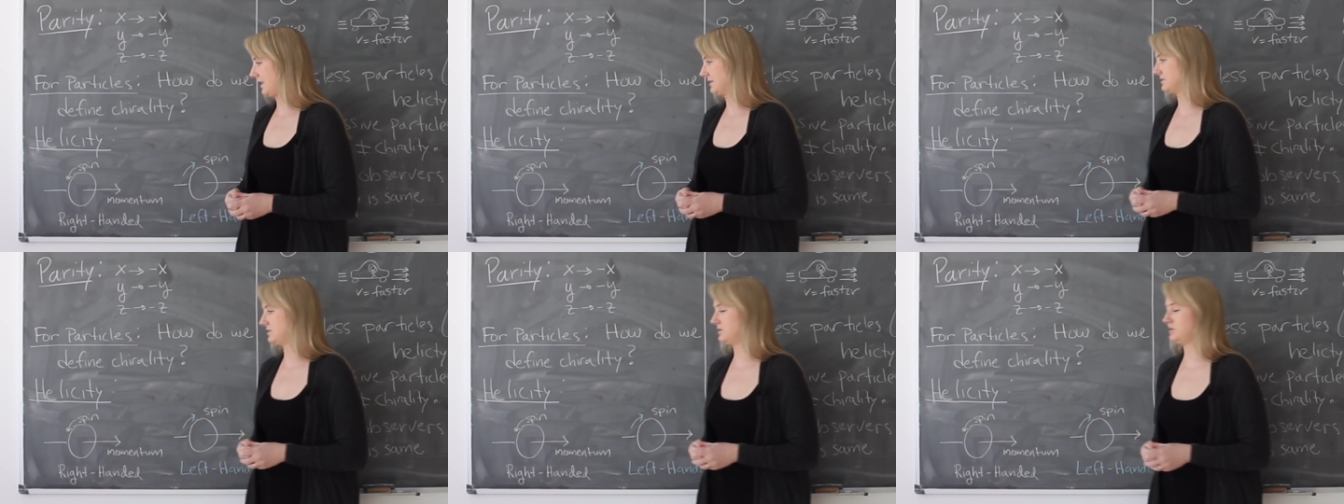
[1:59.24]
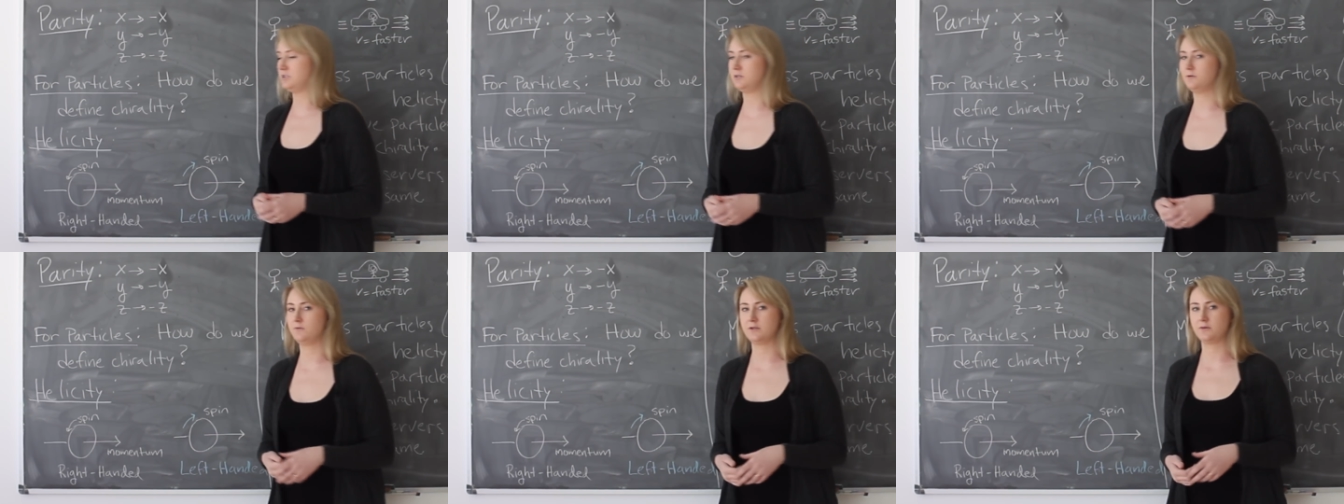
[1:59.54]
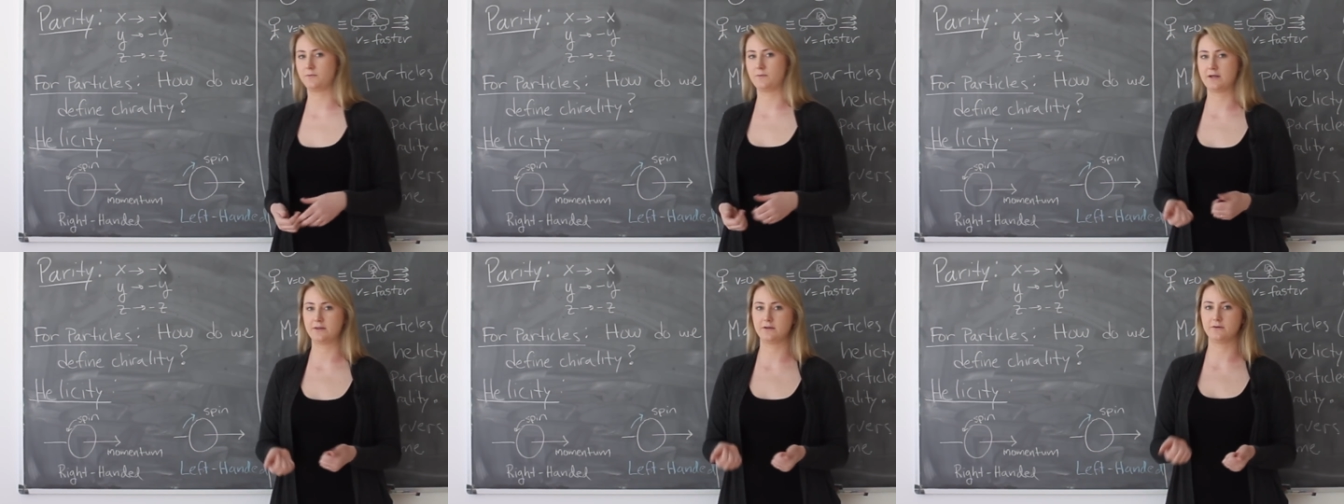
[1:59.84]
has to do
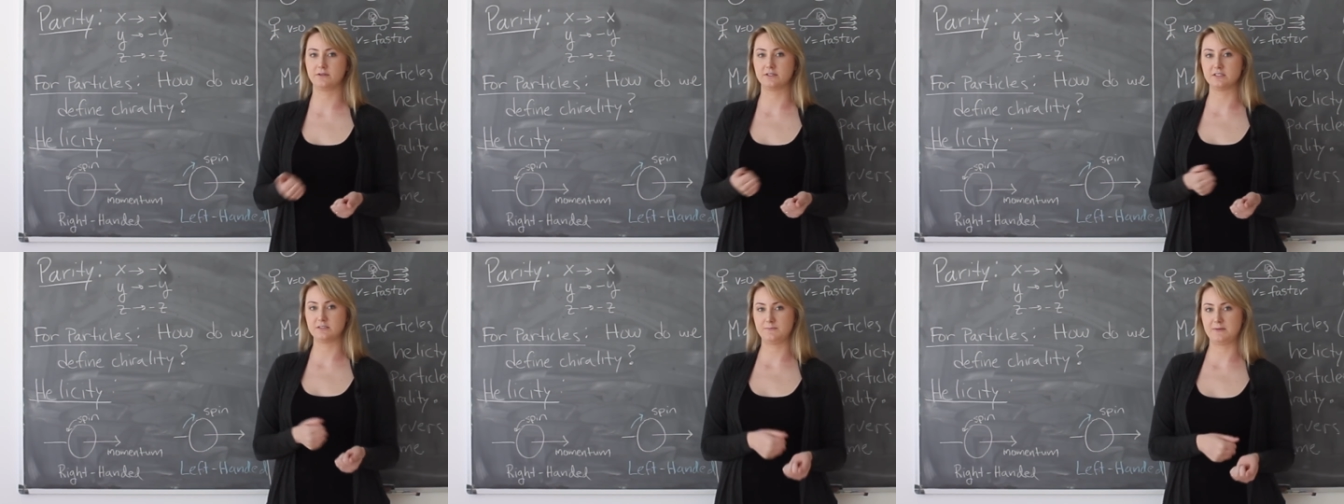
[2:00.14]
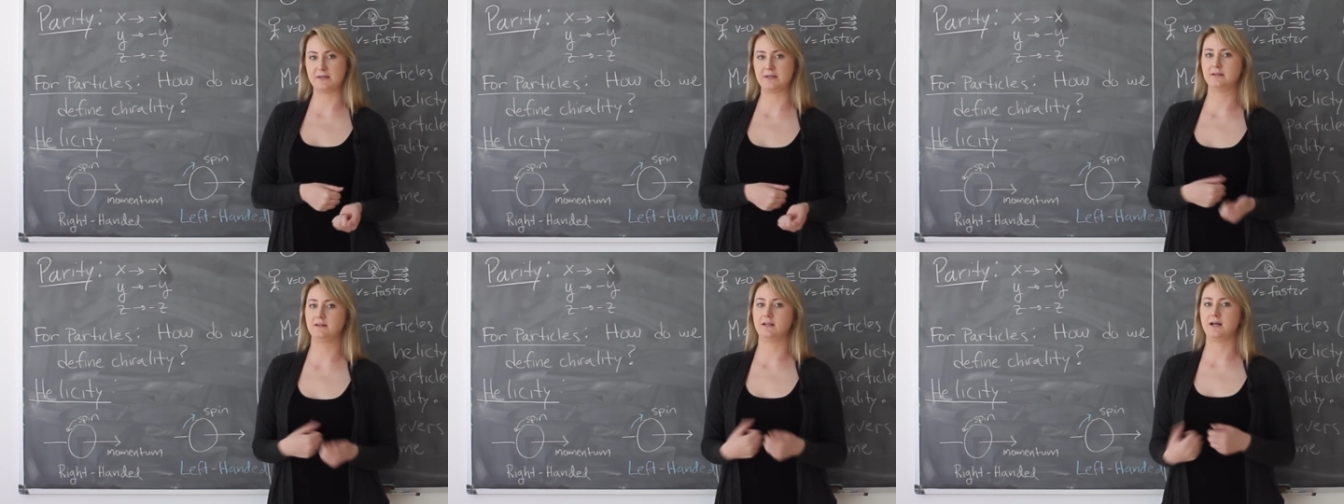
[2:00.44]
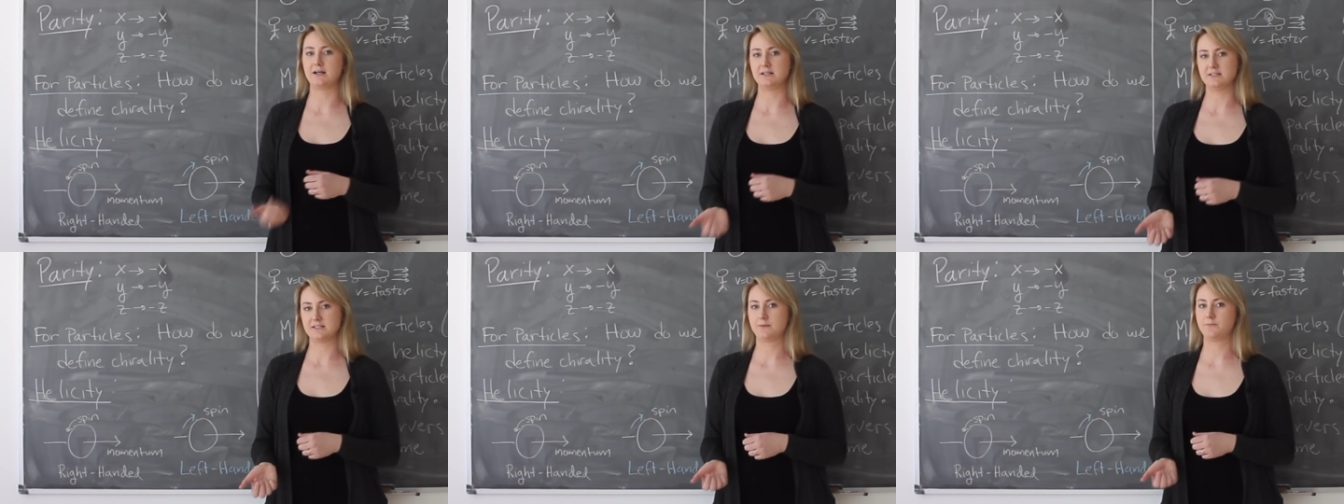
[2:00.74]
with whether the spin
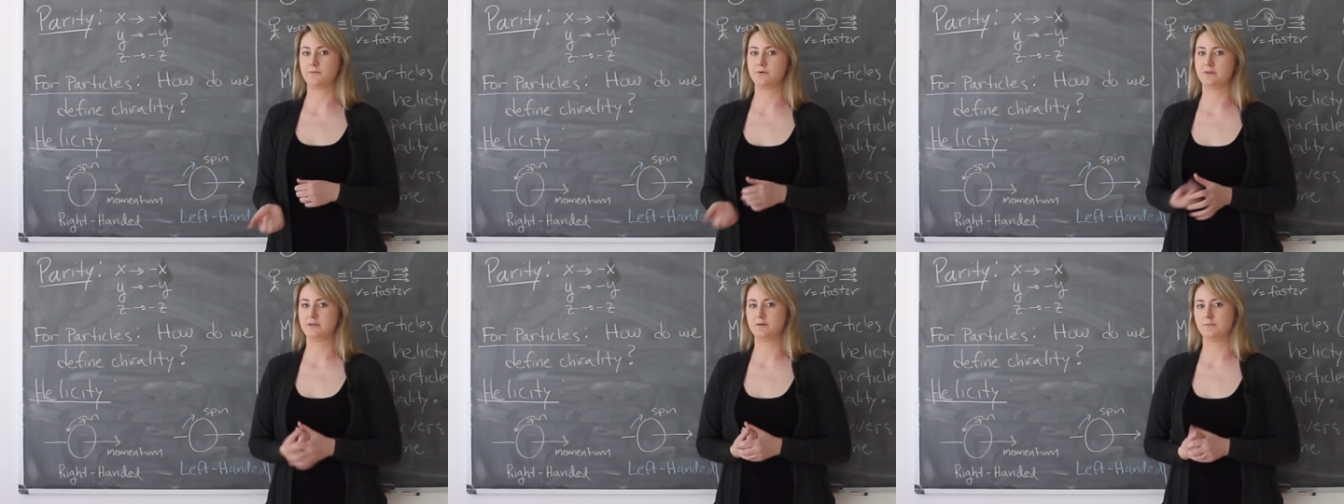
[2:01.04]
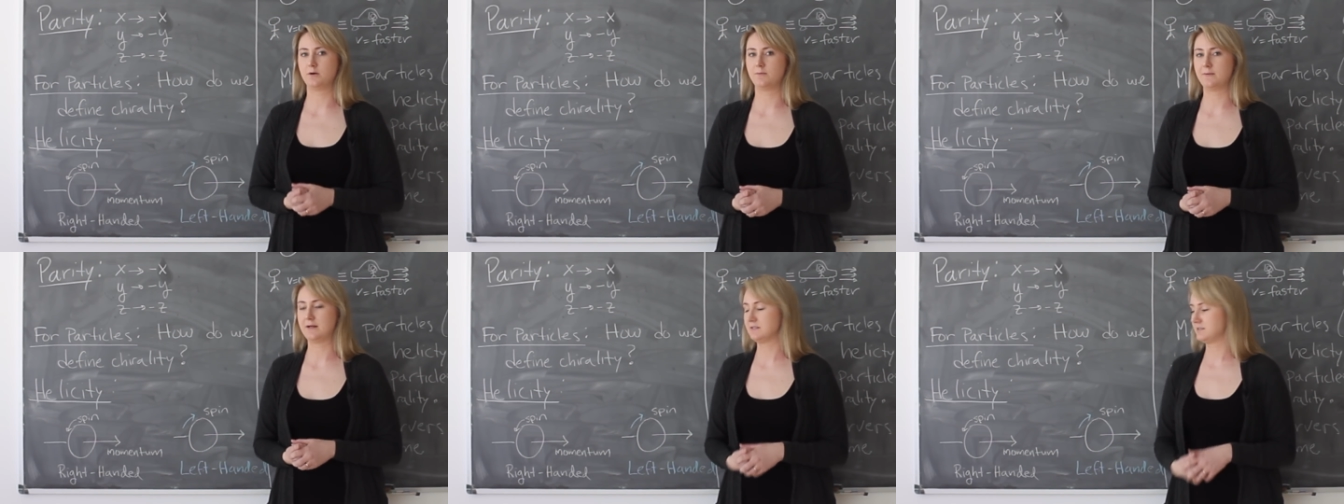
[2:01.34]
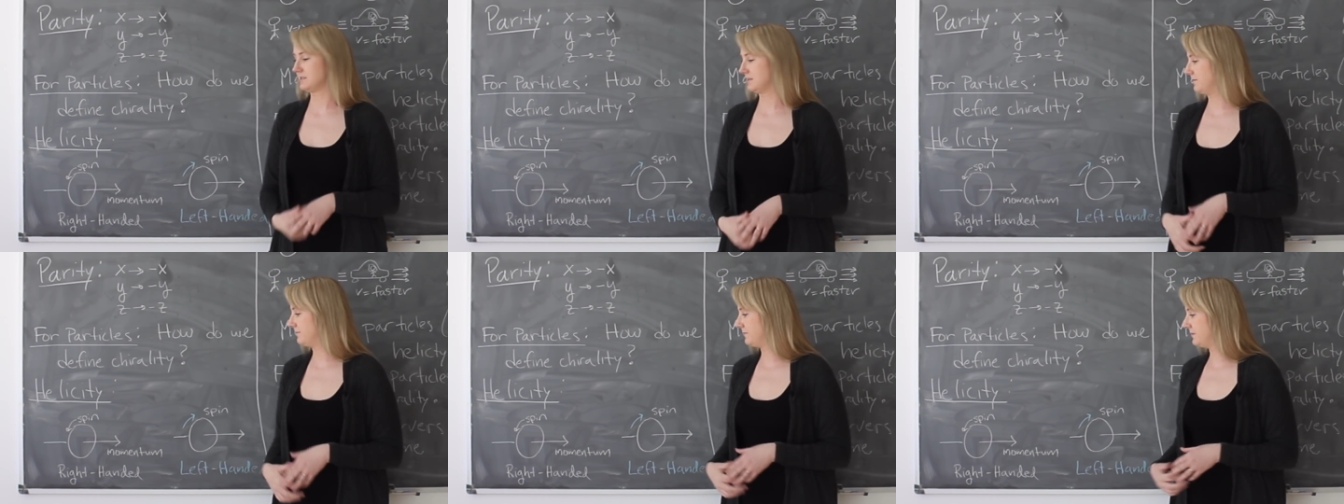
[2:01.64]
lines up with the
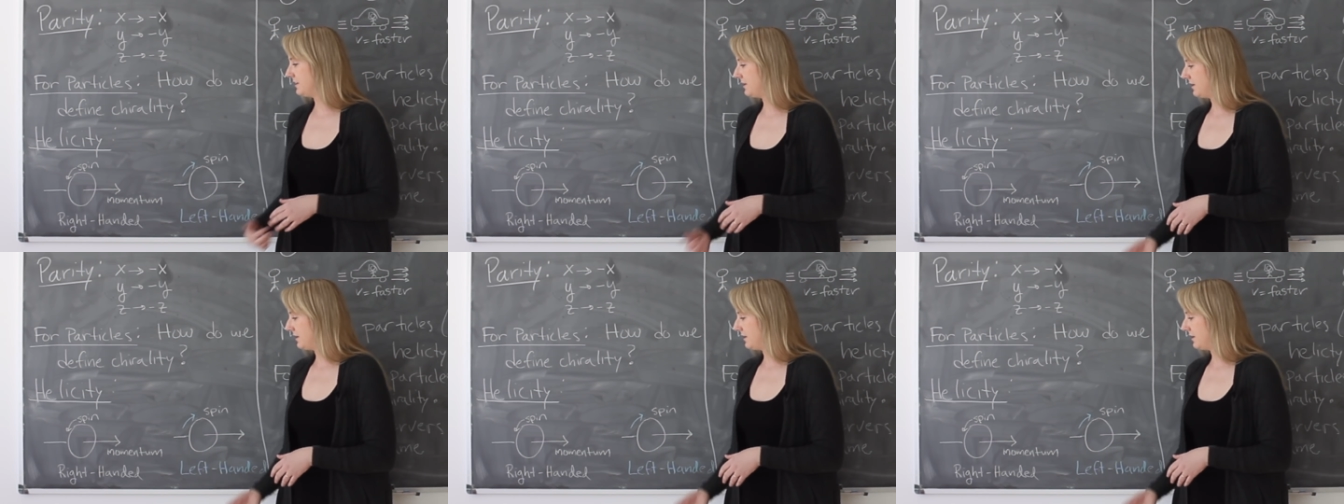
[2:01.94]
momentum.